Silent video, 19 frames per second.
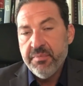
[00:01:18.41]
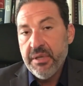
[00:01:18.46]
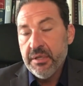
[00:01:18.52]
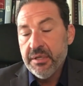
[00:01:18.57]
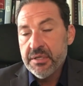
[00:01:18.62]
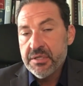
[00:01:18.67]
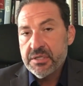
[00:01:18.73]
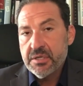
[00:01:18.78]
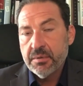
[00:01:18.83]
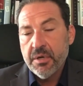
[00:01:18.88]

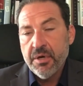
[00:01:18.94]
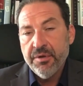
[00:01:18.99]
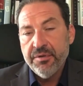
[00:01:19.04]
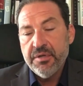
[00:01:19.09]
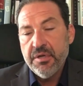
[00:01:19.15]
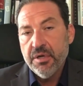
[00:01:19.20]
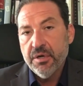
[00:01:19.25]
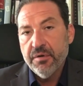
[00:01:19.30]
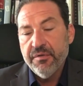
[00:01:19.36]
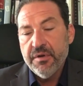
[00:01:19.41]
billings
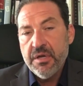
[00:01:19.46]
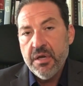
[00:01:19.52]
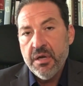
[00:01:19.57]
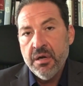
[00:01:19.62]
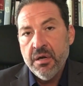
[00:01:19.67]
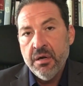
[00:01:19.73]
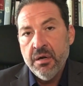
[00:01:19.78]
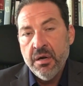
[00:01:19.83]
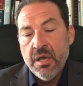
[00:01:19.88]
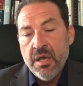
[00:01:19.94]
growth year over
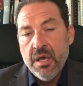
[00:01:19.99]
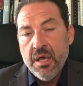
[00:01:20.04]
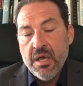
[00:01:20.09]
year,